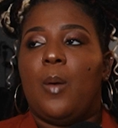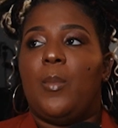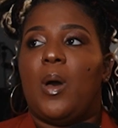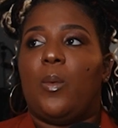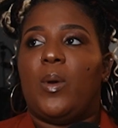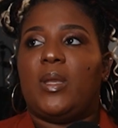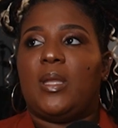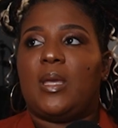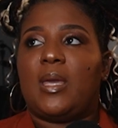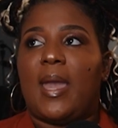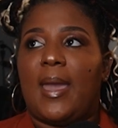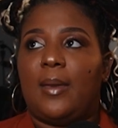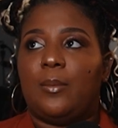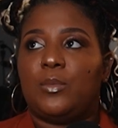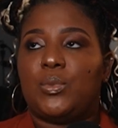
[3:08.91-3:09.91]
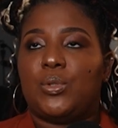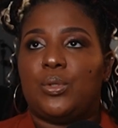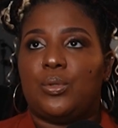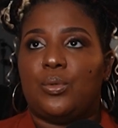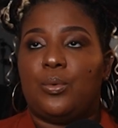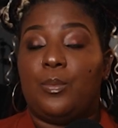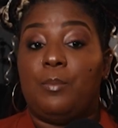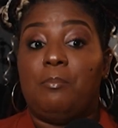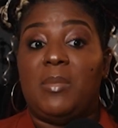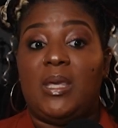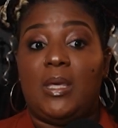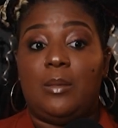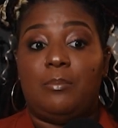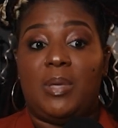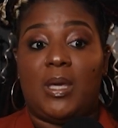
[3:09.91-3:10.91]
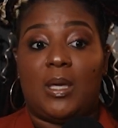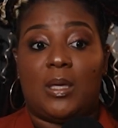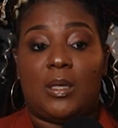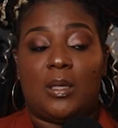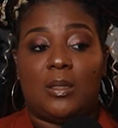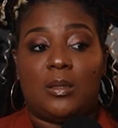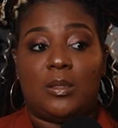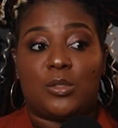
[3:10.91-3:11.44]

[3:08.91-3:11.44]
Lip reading: But when it came to me being